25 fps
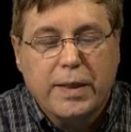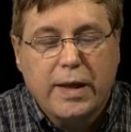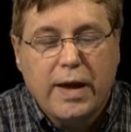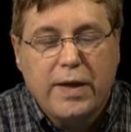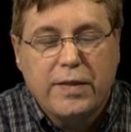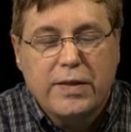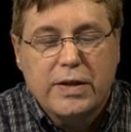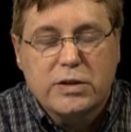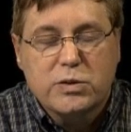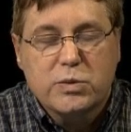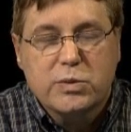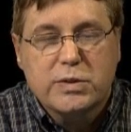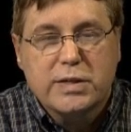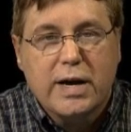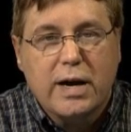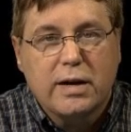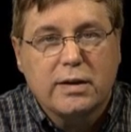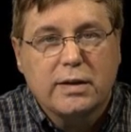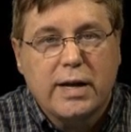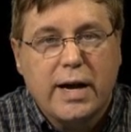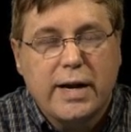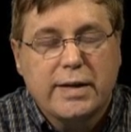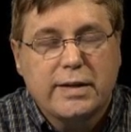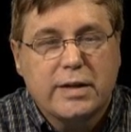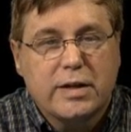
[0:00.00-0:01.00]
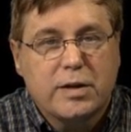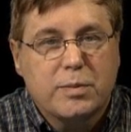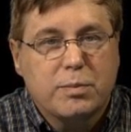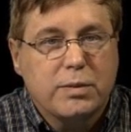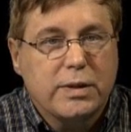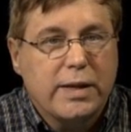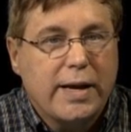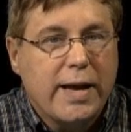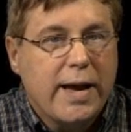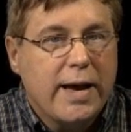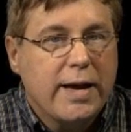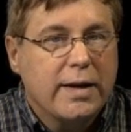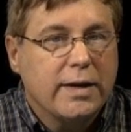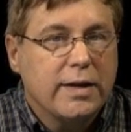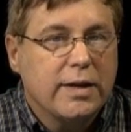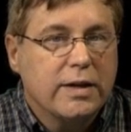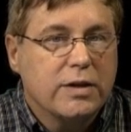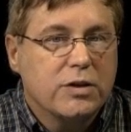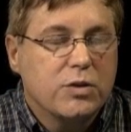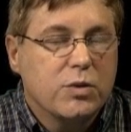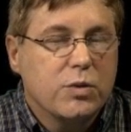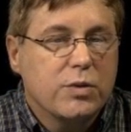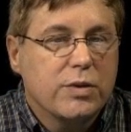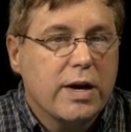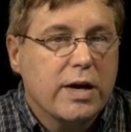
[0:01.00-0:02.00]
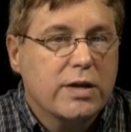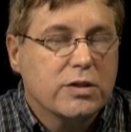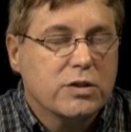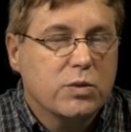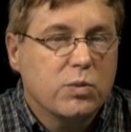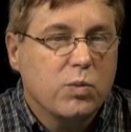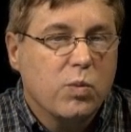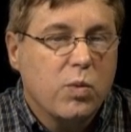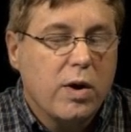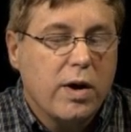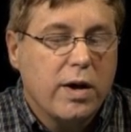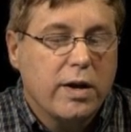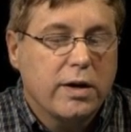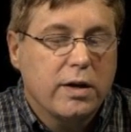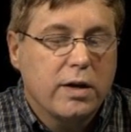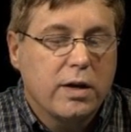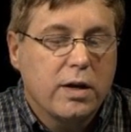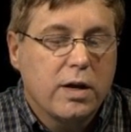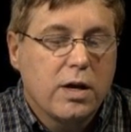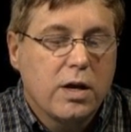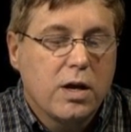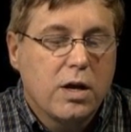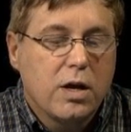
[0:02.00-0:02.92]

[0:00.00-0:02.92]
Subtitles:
And this was outlined in a plan in 2001